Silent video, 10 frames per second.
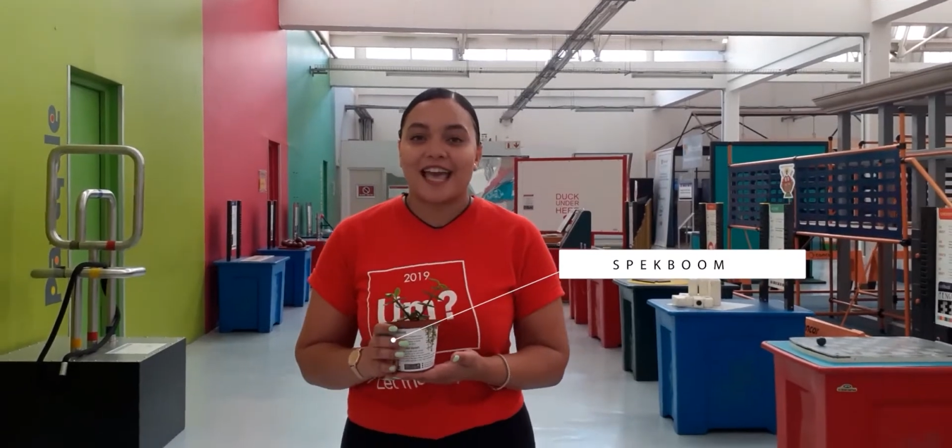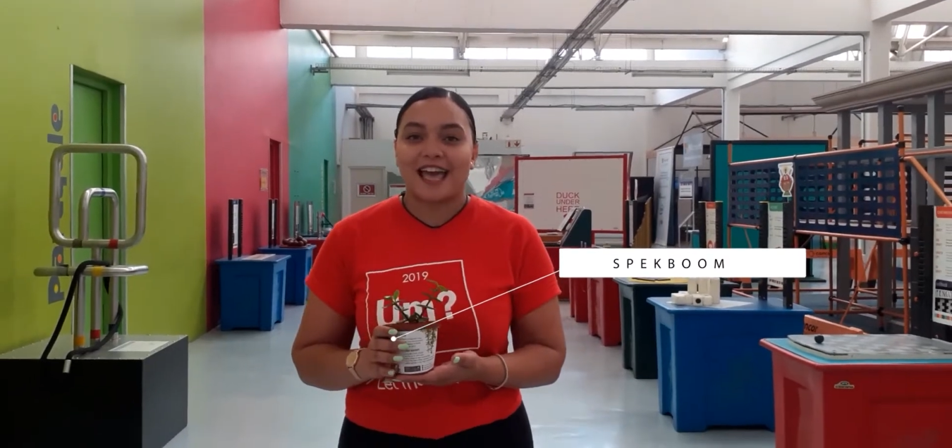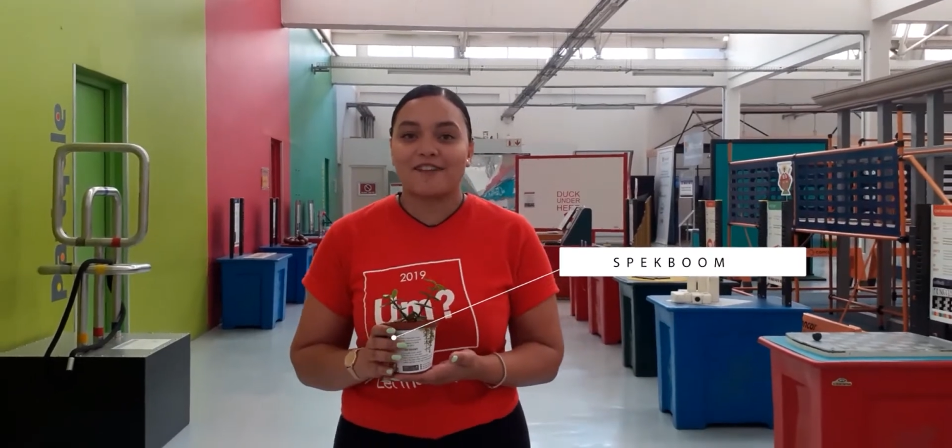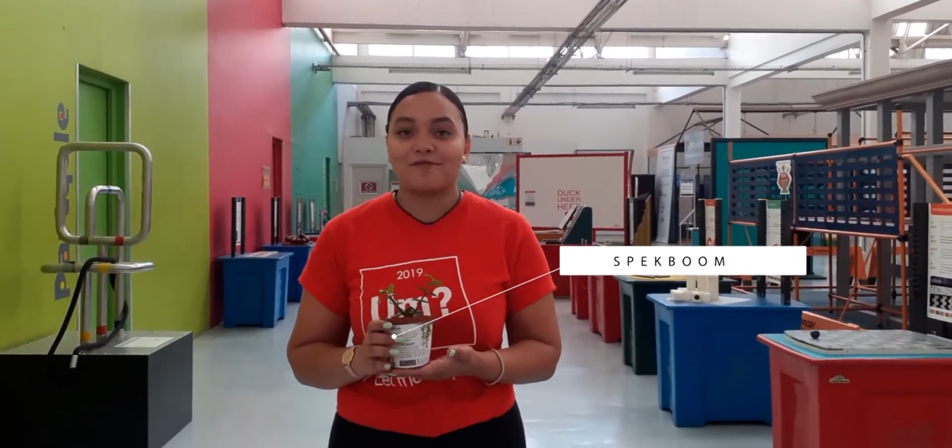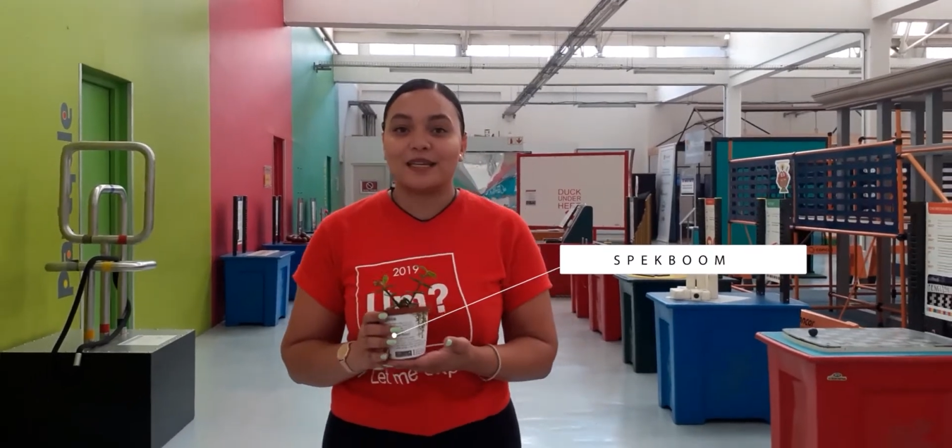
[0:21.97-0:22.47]

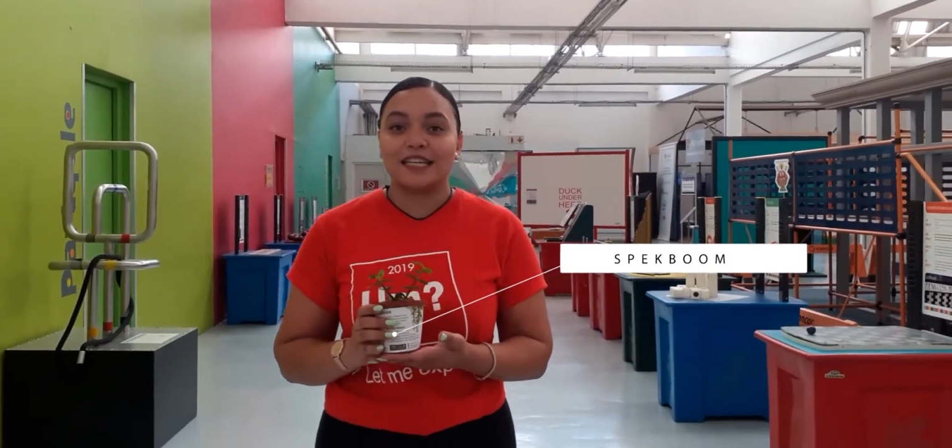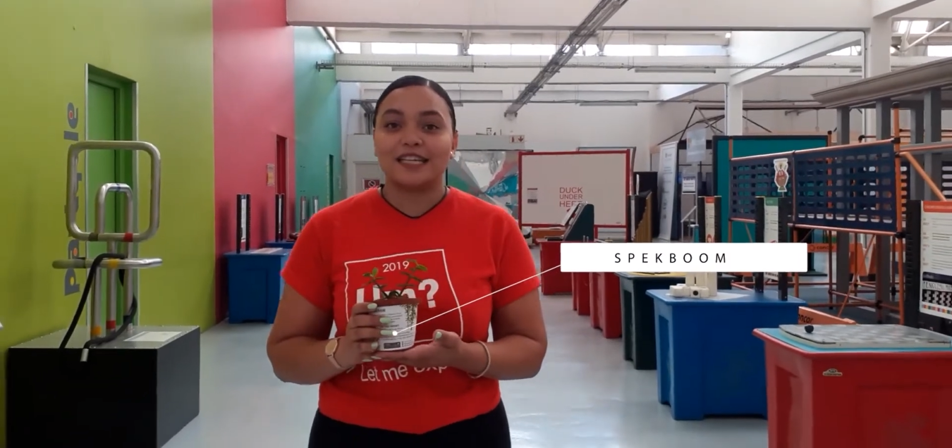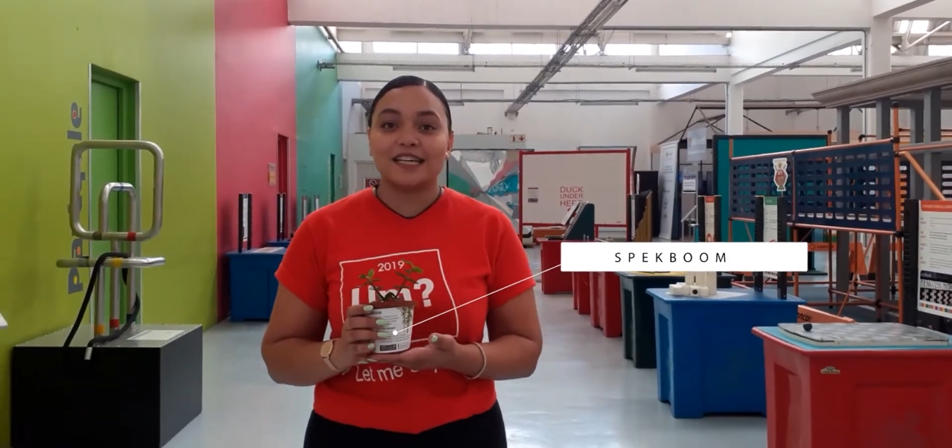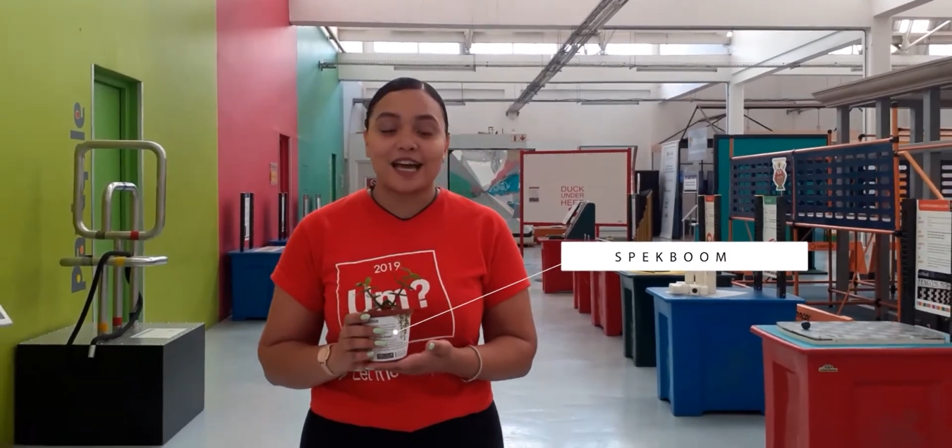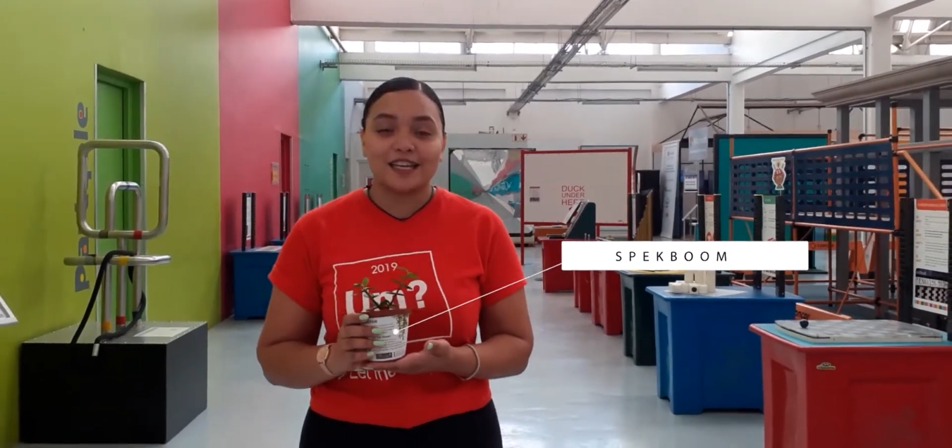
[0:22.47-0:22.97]
have been
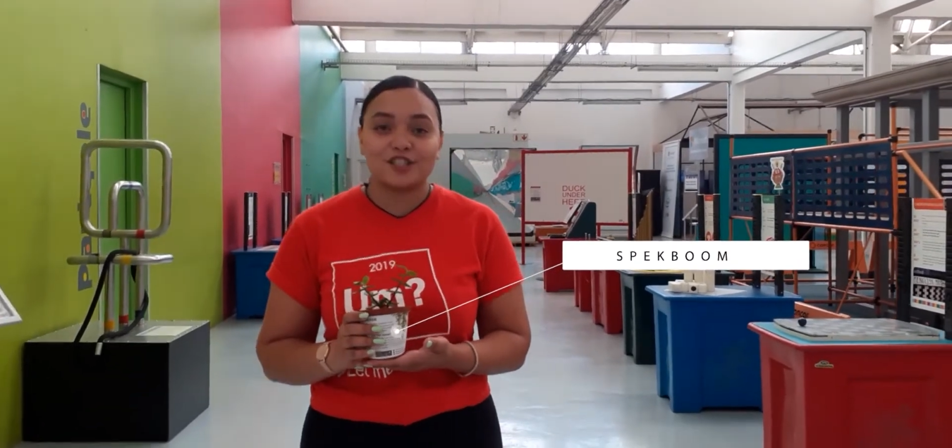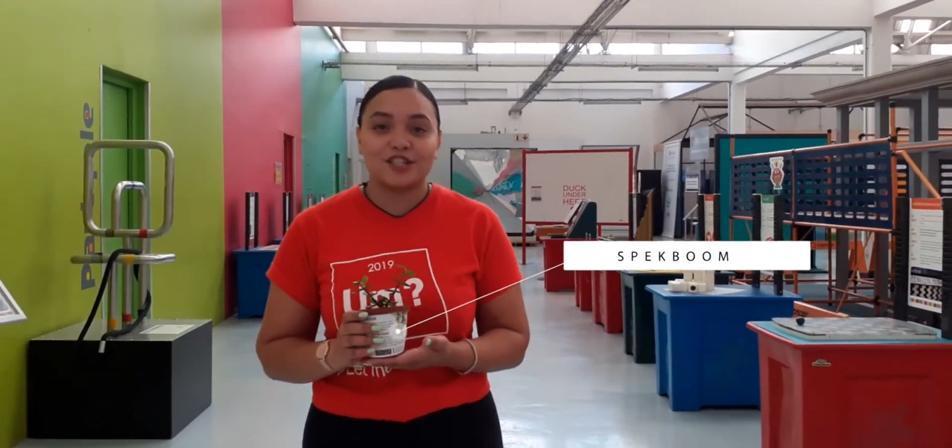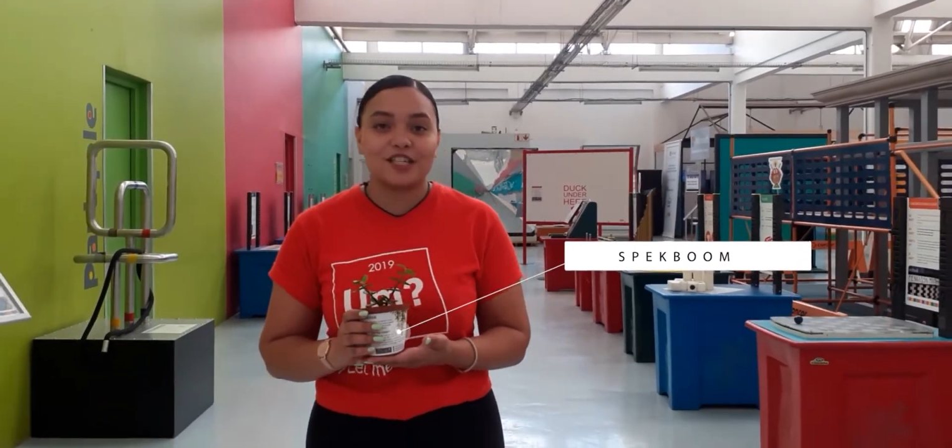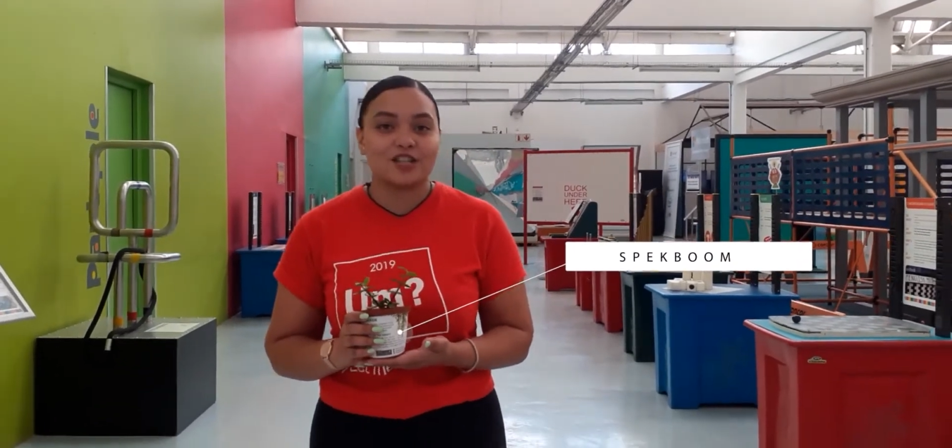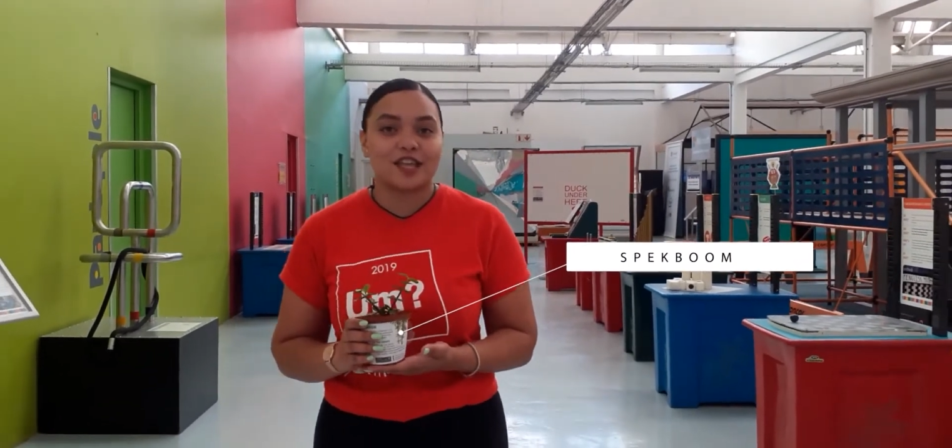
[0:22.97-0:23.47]

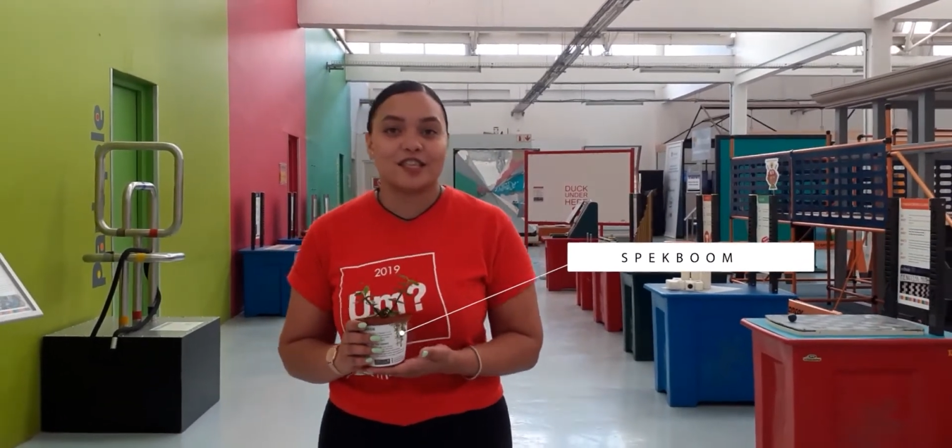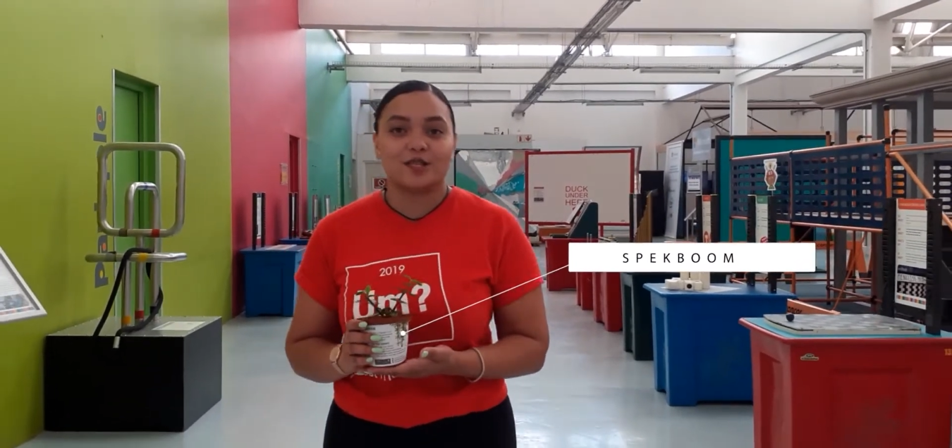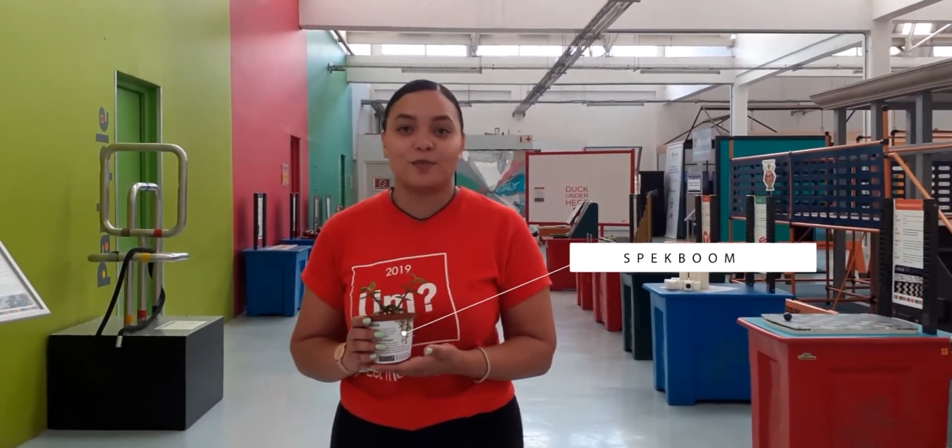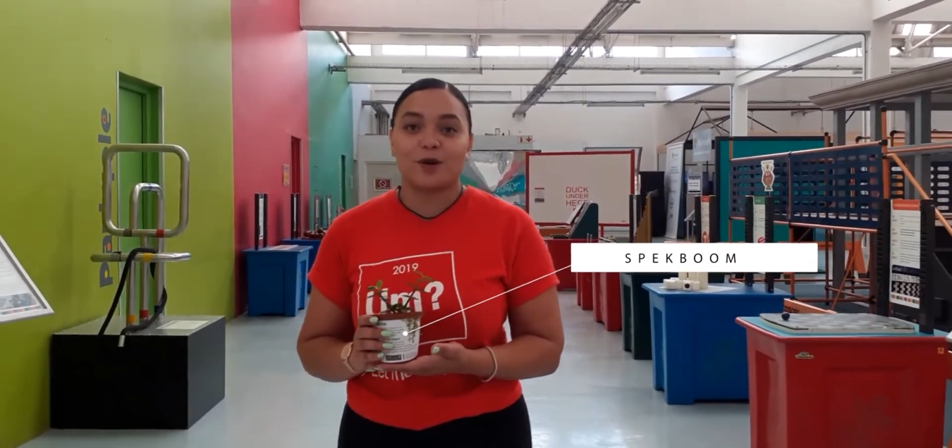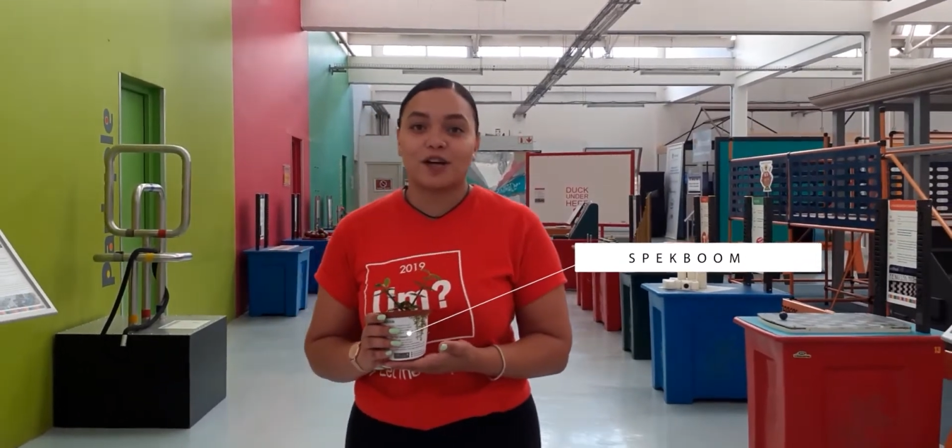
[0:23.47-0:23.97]
encouraging each other to
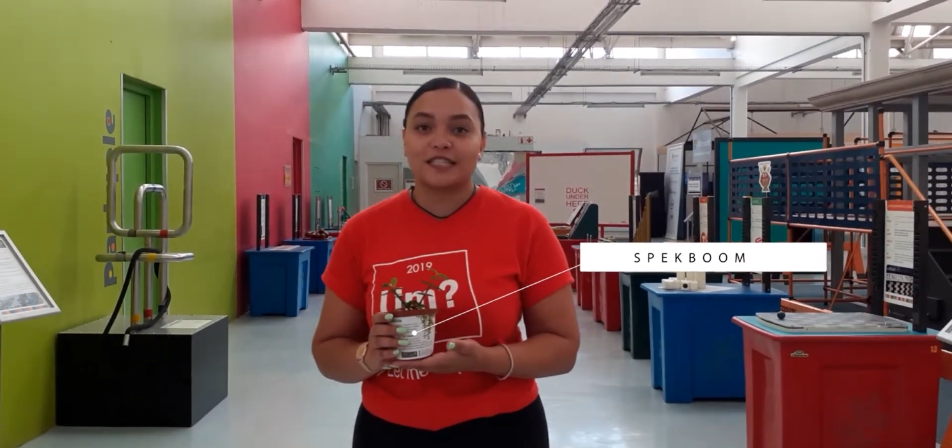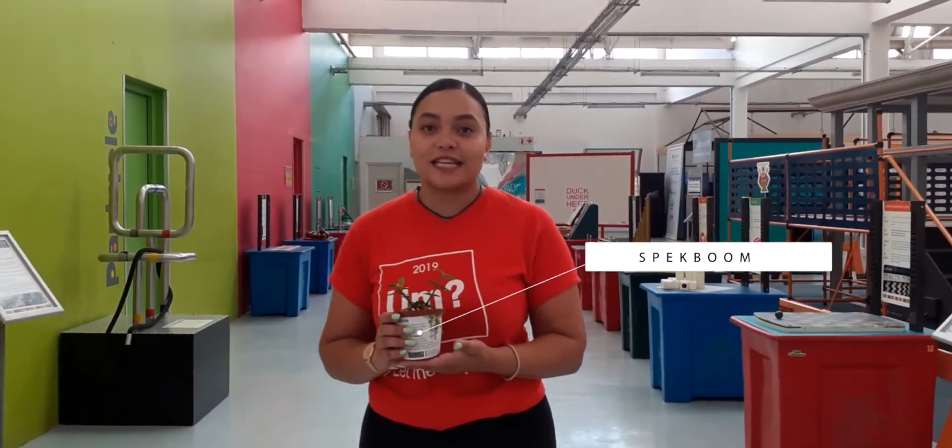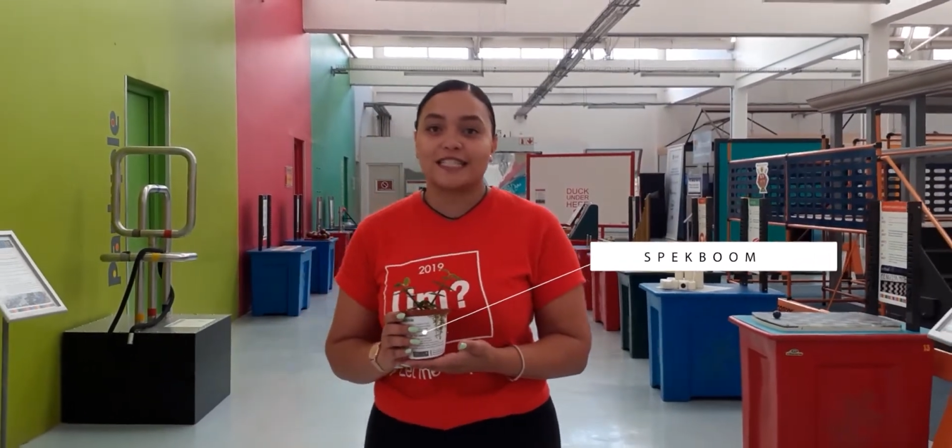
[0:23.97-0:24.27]
plant at